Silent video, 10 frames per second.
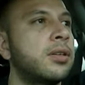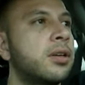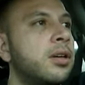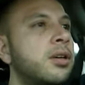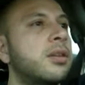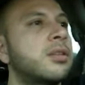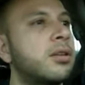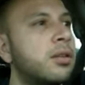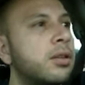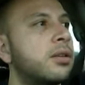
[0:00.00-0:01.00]
cucks,
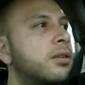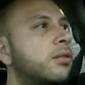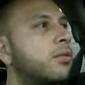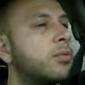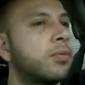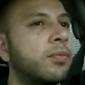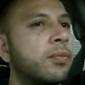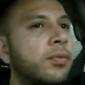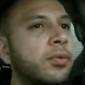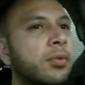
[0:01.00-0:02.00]
all these
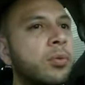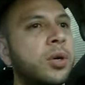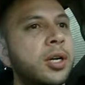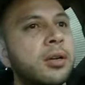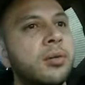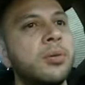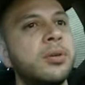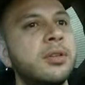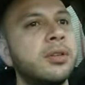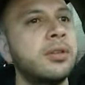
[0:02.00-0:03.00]
white
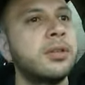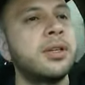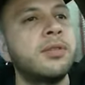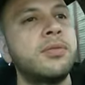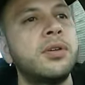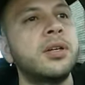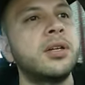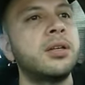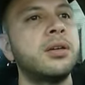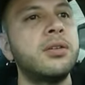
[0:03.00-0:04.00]
horses that are
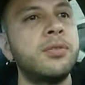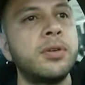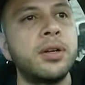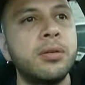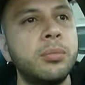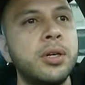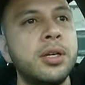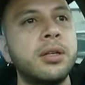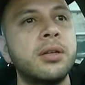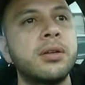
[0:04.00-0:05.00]
fucking it up for
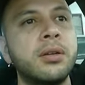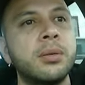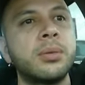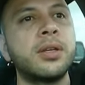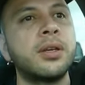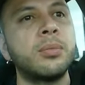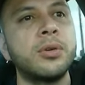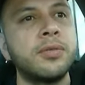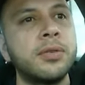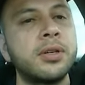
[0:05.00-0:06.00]
everybody, you know what I'm saying?
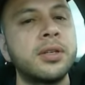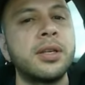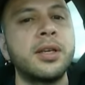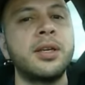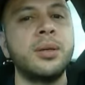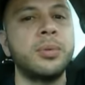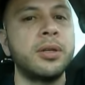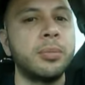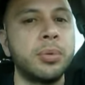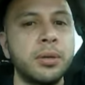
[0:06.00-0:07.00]
Motherfuckers ain't keeping
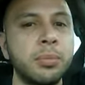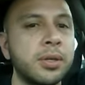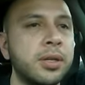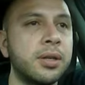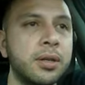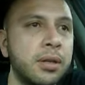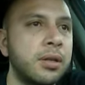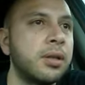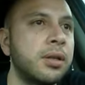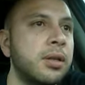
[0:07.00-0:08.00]
it pimping,
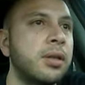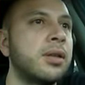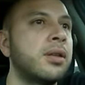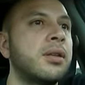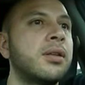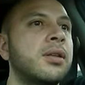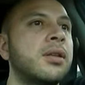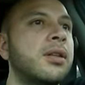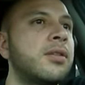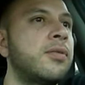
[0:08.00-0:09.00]

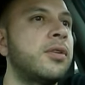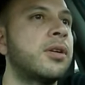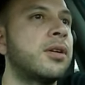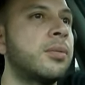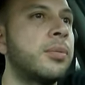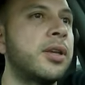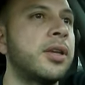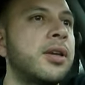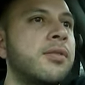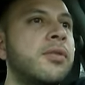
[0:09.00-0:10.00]
and they fucking up the
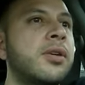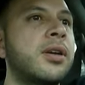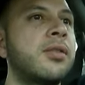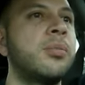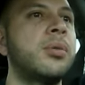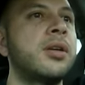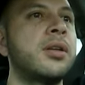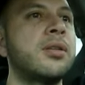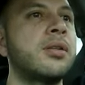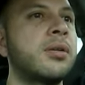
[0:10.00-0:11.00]
game for everybody,
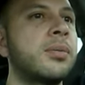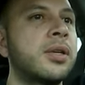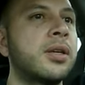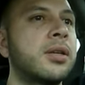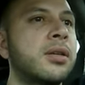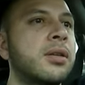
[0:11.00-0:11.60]
you know what I'm saying?